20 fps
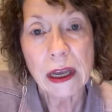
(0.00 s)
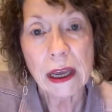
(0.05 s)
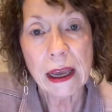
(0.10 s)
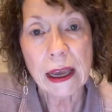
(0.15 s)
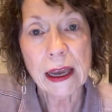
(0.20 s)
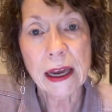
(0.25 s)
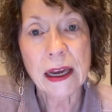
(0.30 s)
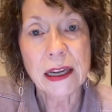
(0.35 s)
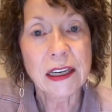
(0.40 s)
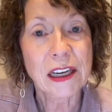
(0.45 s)

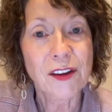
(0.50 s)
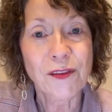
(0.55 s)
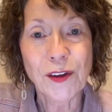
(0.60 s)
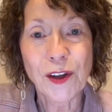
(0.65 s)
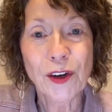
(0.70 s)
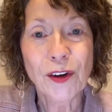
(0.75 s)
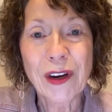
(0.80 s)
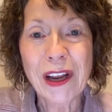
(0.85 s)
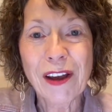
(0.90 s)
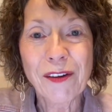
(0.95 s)
And if you
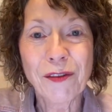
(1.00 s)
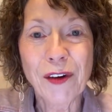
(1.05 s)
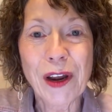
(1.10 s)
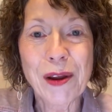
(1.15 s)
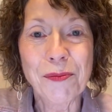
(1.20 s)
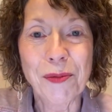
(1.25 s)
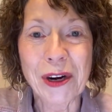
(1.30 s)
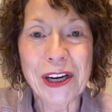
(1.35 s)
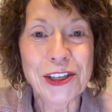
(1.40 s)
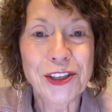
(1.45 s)
don't have
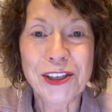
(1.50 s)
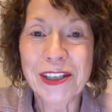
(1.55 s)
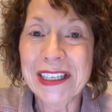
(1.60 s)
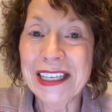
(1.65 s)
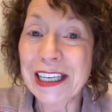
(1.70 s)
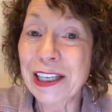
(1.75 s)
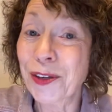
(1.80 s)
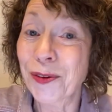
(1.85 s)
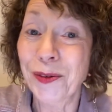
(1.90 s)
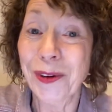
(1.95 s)
great brushes,
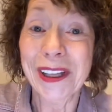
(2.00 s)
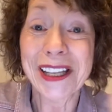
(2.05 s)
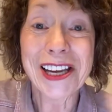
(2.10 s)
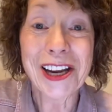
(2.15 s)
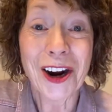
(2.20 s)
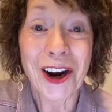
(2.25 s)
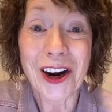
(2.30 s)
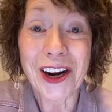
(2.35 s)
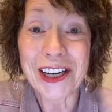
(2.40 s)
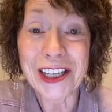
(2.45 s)
it's really
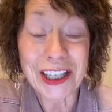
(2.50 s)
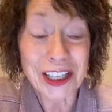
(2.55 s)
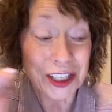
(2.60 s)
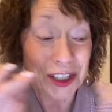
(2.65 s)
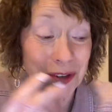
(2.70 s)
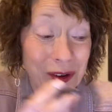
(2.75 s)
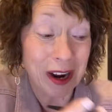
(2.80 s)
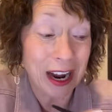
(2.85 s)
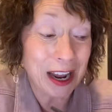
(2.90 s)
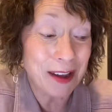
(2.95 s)
hard to
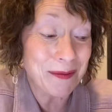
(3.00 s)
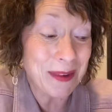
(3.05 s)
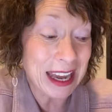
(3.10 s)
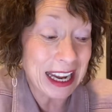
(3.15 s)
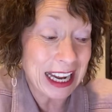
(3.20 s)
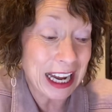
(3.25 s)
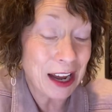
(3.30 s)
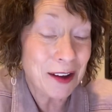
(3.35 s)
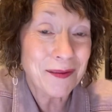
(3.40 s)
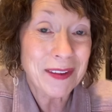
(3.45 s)
do eye
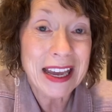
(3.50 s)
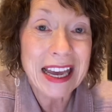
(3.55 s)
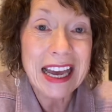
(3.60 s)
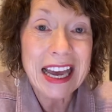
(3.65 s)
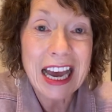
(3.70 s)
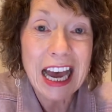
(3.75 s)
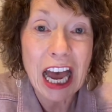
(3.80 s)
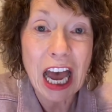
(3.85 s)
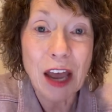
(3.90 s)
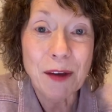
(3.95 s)
makeup.
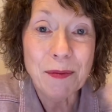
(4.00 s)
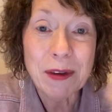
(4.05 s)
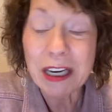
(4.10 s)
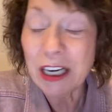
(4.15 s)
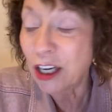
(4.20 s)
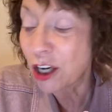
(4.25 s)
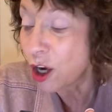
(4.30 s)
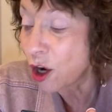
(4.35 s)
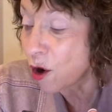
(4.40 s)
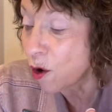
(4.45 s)
I'm going
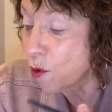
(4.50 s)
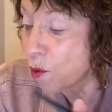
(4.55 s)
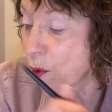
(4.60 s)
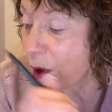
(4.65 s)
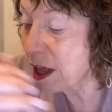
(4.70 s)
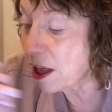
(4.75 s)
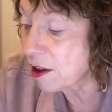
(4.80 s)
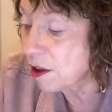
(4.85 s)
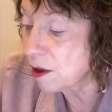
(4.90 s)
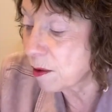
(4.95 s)
to go
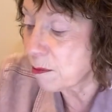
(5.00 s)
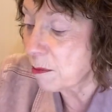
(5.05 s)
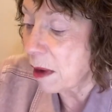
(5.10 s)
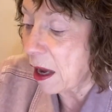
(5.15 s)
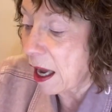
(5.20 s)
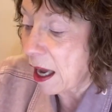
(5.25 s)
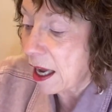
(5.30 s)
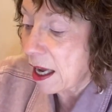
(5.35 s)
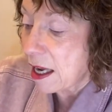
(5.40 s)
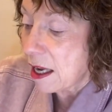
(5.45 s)
with
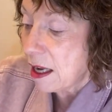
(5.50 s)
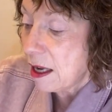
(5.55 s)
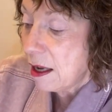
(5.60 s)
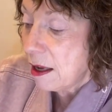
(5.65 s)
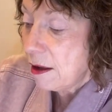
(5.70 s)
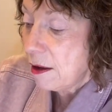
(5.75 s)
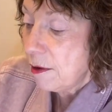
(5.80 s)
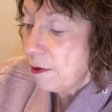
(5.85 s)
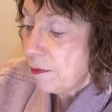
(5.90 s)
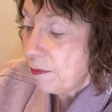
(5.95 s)
my
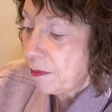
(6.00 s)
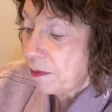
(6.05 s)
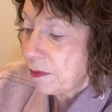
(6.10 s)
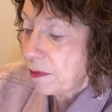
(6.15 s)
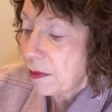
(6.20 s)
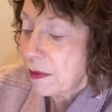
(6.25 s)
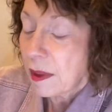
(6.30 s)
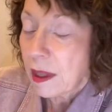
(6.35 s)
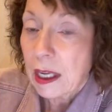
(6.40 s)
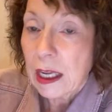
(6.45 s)

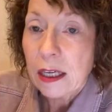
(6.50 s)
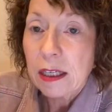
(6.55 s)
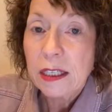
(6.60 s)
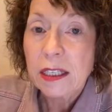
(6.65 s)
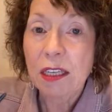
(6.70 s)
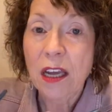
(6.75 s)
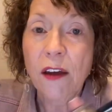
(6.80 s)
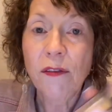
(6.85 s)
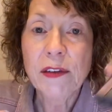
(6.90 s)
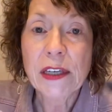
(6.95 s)

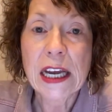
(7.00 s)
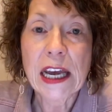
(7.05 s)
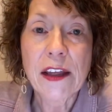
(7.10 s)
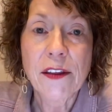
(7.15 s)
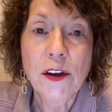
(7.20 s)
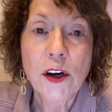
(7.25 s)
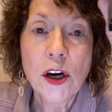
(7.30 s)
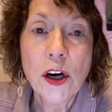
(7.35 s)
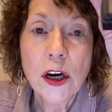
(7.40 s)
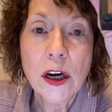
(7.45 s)
Soft
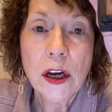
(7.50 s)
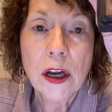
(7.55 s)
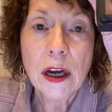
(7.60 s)
Heather.